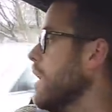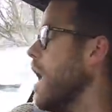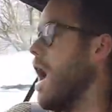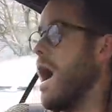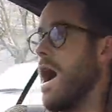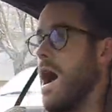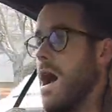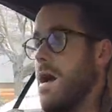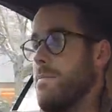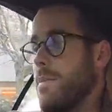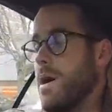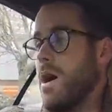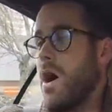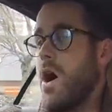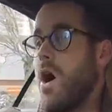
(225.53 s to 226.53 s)

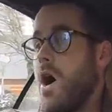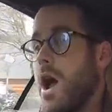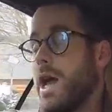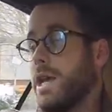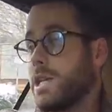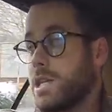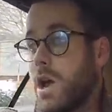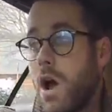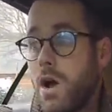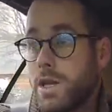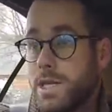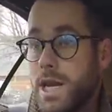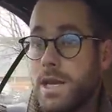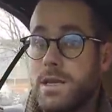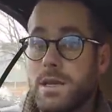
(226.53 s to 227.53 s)
Um, I
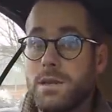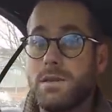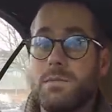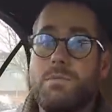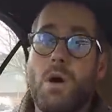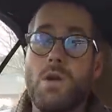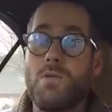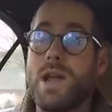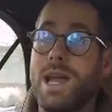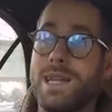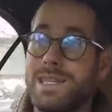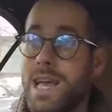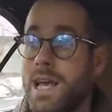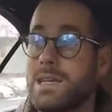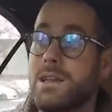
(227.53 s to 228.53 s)
started by ringing
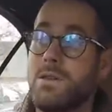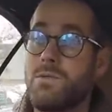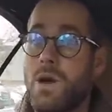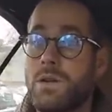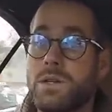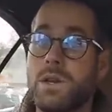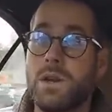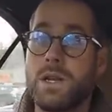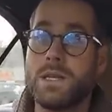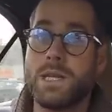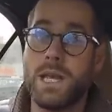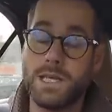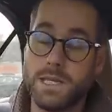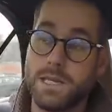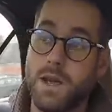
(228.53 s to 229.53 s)
Tesla Roadside
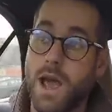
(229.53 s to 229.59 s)
Assist.